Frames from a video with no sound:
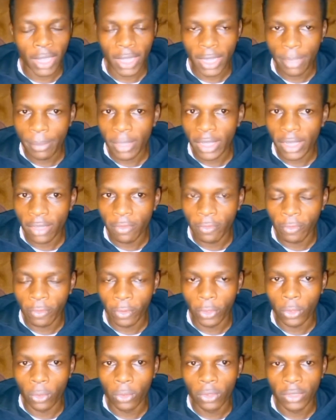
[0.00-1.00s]
Let me read
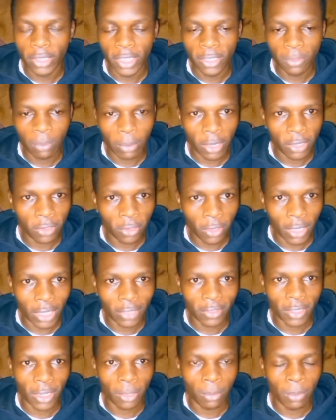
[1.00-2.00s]
for you this
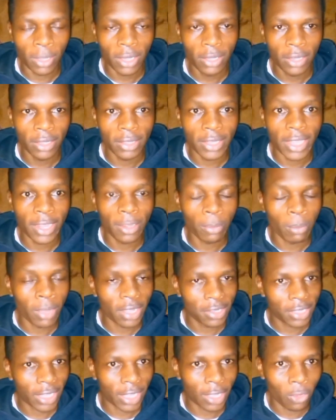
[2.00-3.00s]
particular statement that
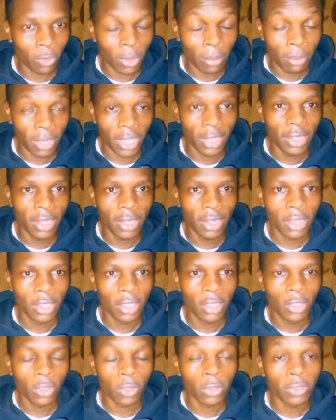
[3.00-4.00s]
Martha Karua made
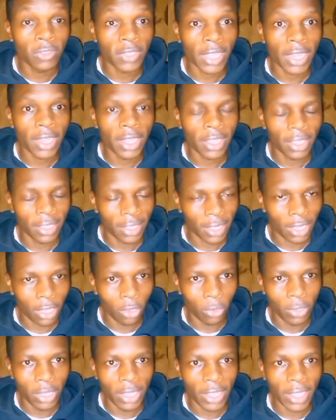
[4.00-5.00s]
concerning
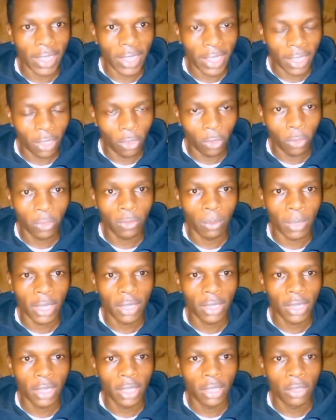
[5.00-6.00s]
Raila Odinga
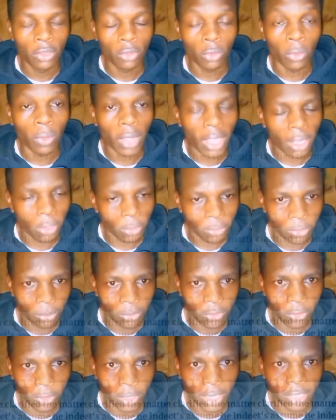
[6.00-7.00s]
endorsement to Kalonzo
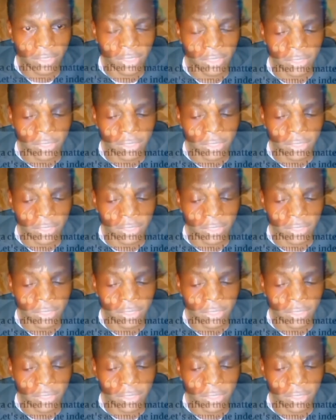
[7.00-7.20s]
Musyoka.